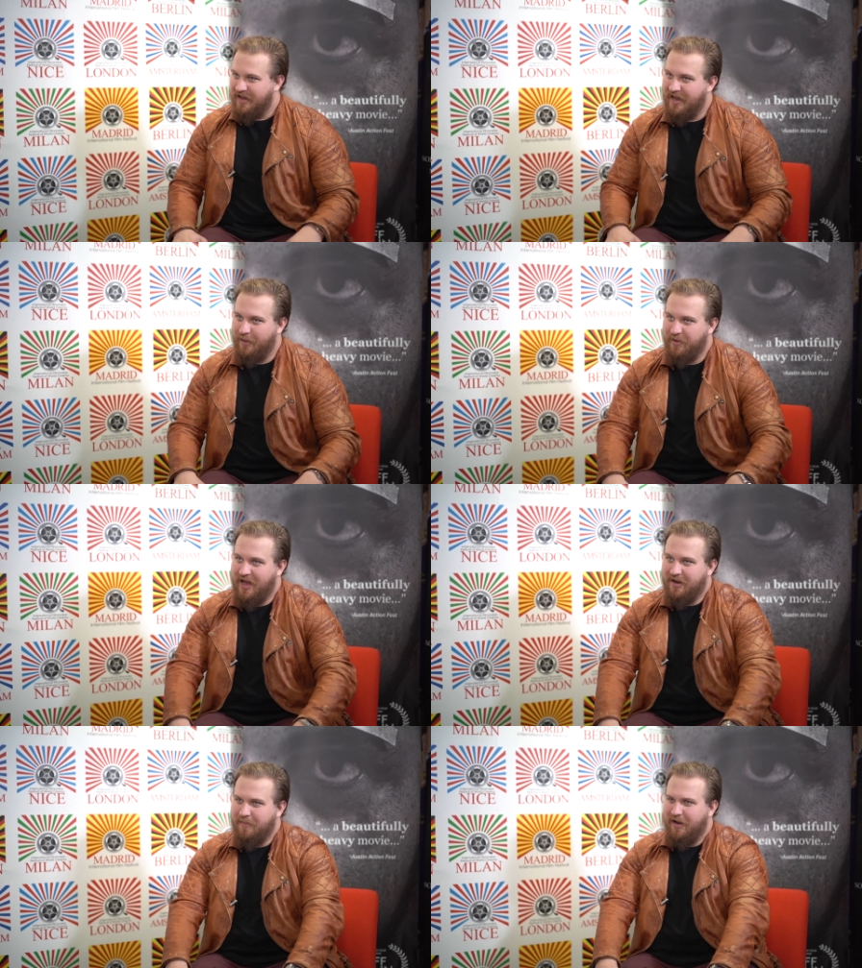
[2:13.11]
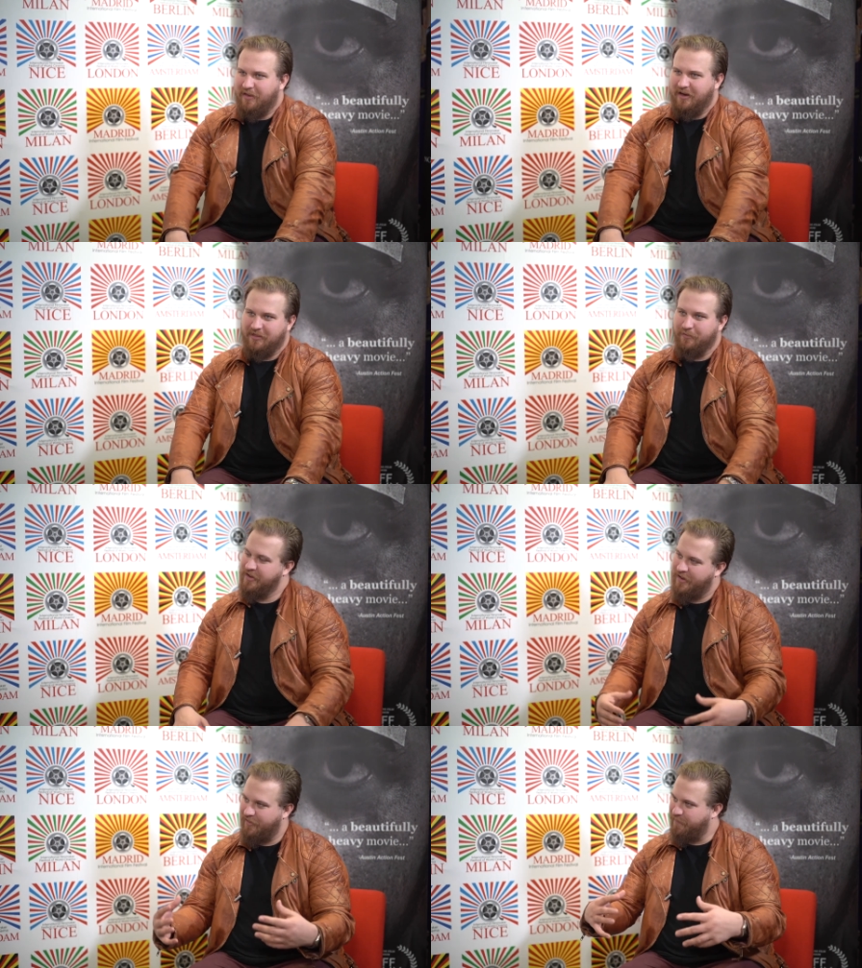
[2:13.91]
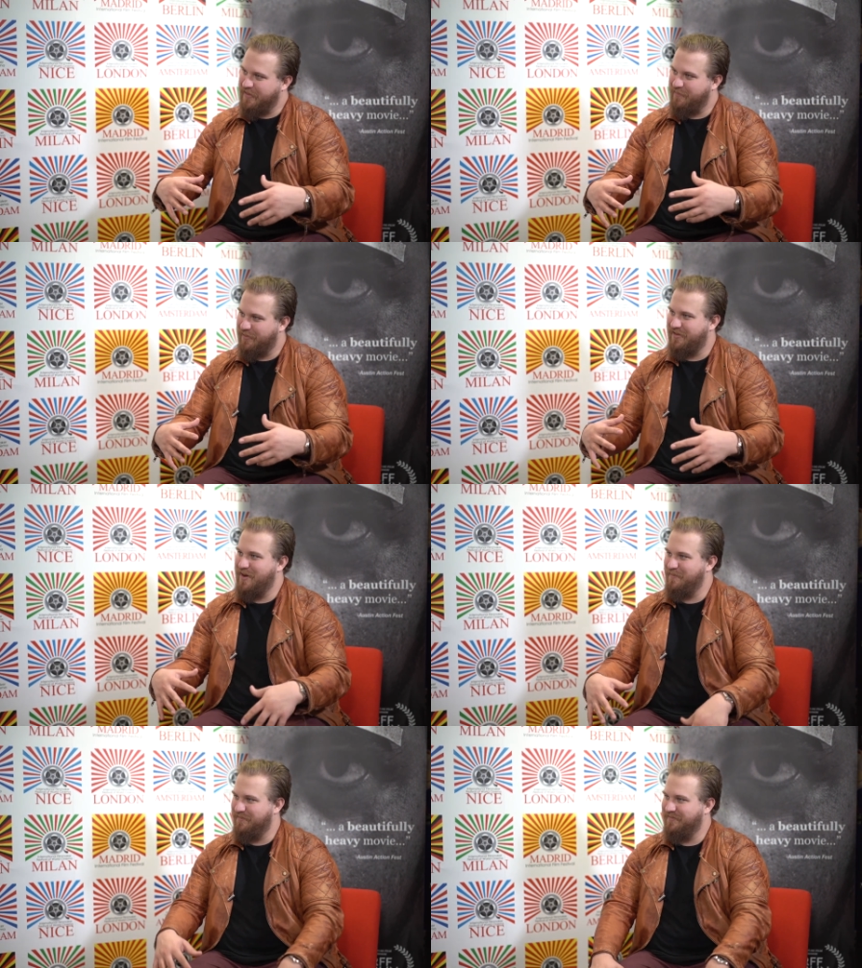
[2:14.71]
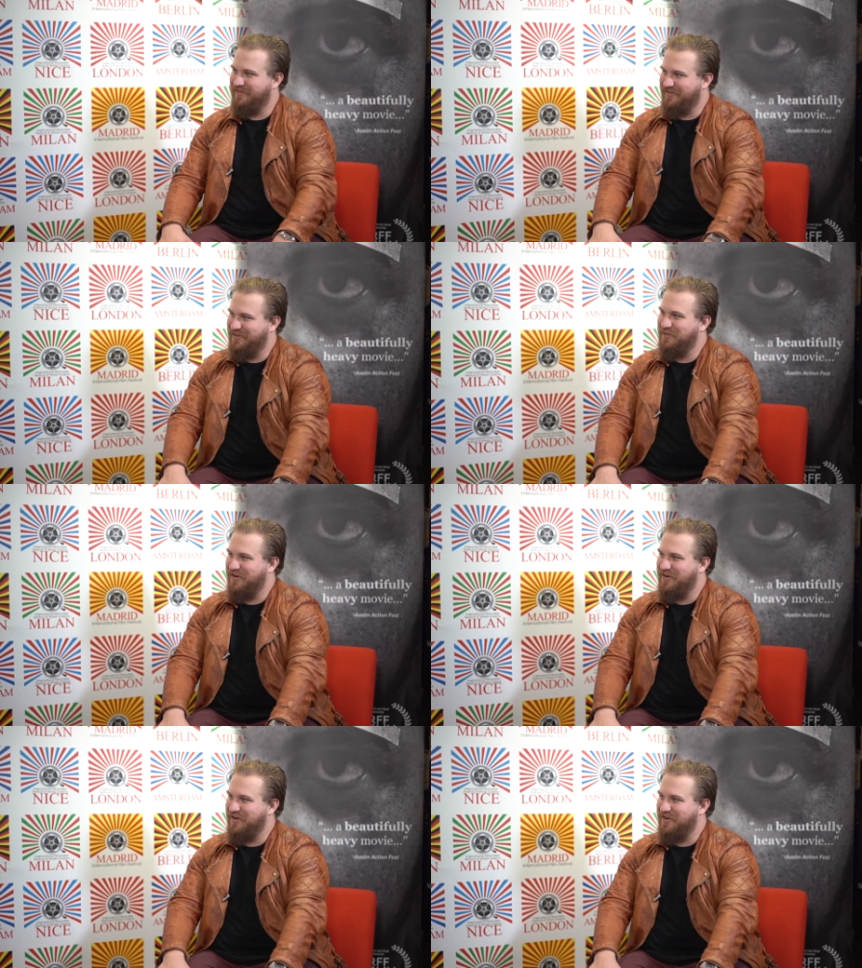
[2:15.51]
and we had about like 300 people come to